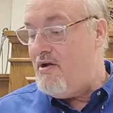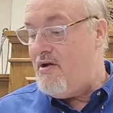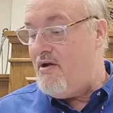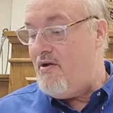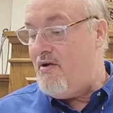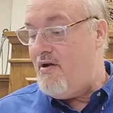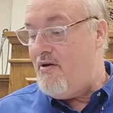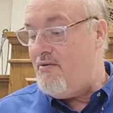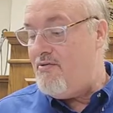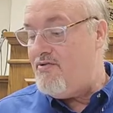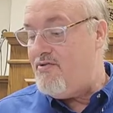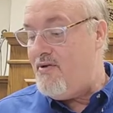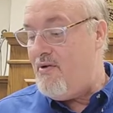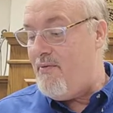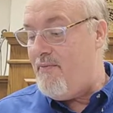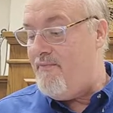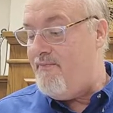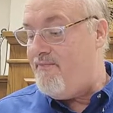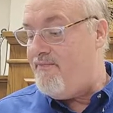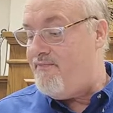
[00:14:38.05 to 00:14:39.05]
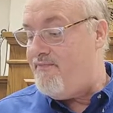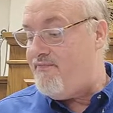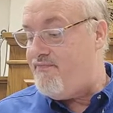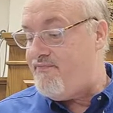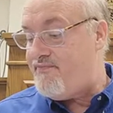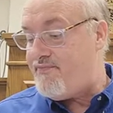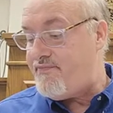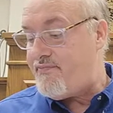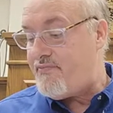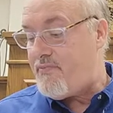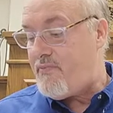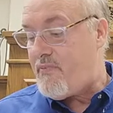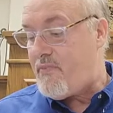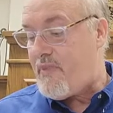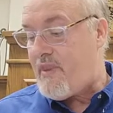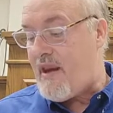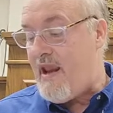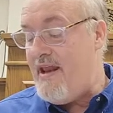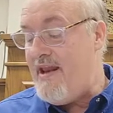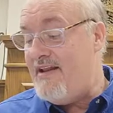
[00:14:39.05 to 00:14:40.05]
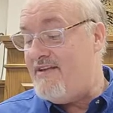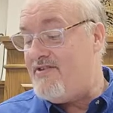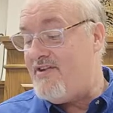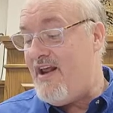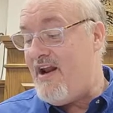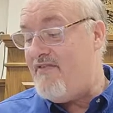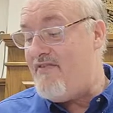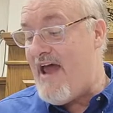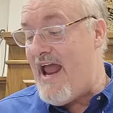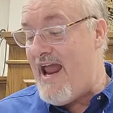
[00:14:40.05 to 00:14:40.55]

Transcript: And instead of